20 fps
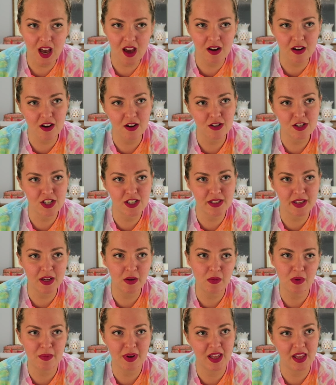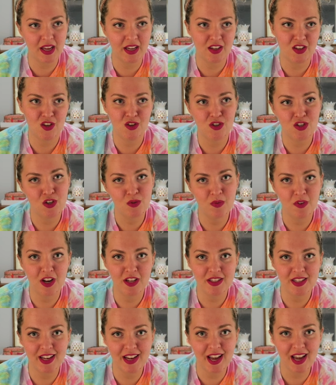I don't know she's like one of my like YouTube
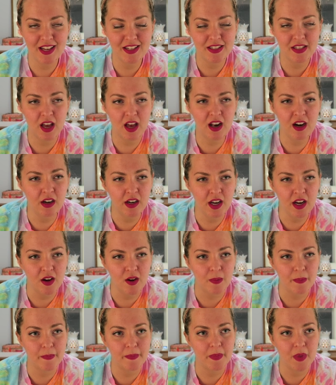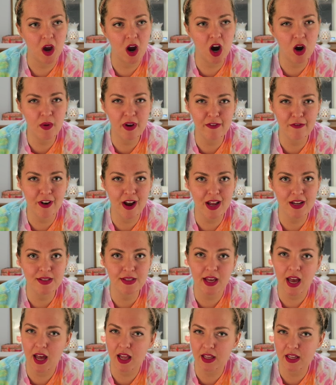friends I guess I don't know are we
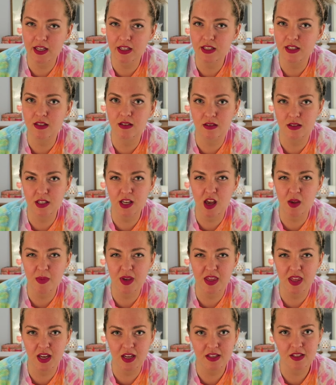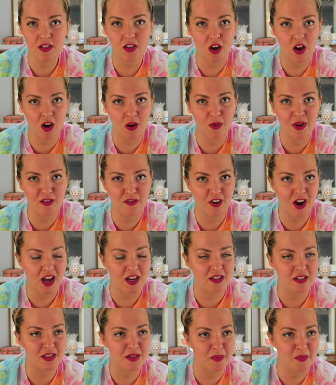friends Ellie tell me this are we
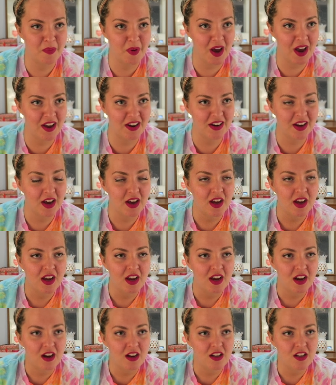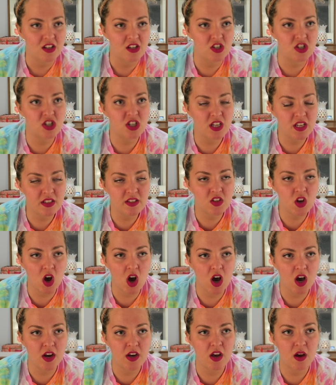friends but she's
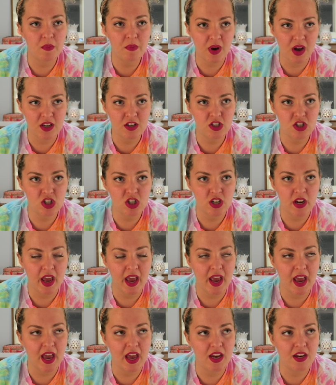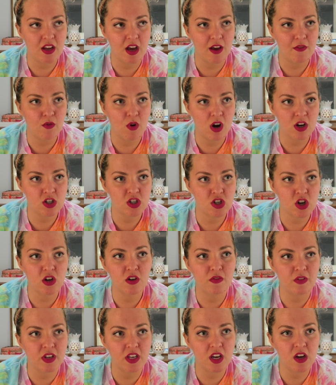gone a bunch and I've watched
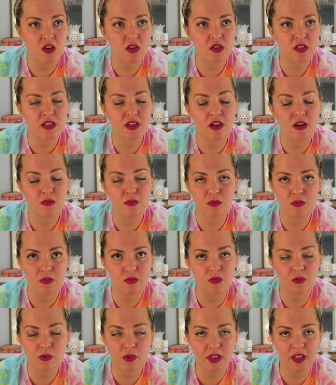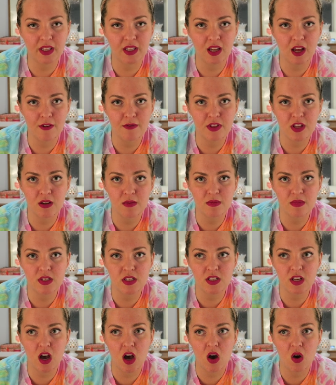her videos and really love them.
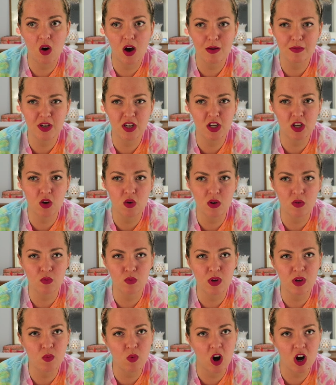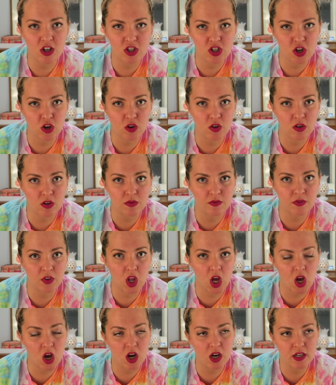So I'm gonna go and rewatch her
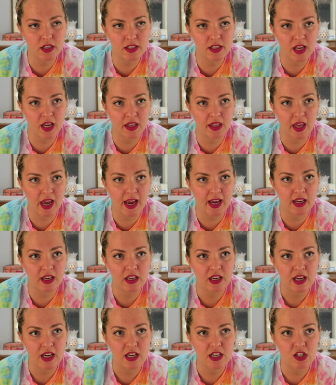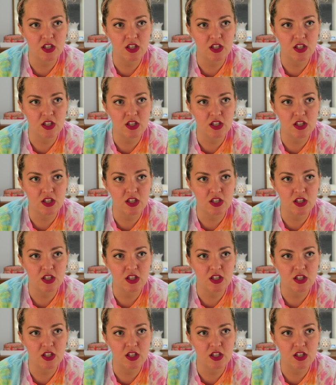vlogs and like